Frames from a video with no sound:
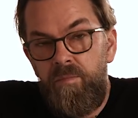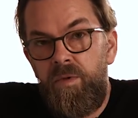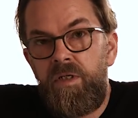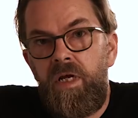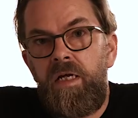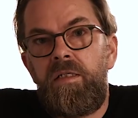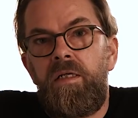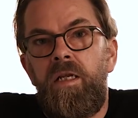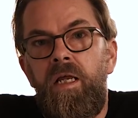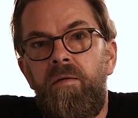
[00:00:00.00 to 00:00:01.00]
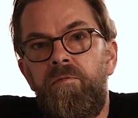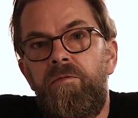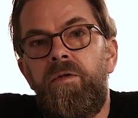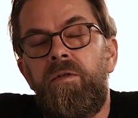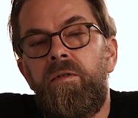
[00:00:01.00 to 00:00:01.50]
But it's actually a name
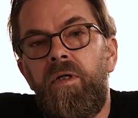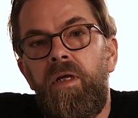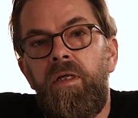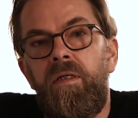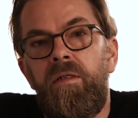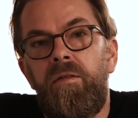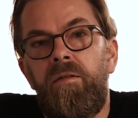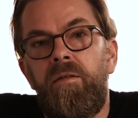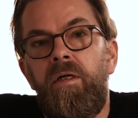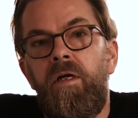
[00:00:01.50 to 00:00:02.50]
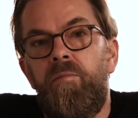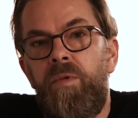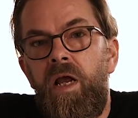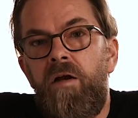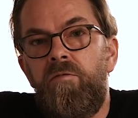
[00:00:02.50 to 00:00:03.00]
for a
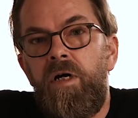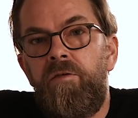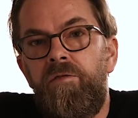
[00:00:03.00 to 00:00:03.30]
black and white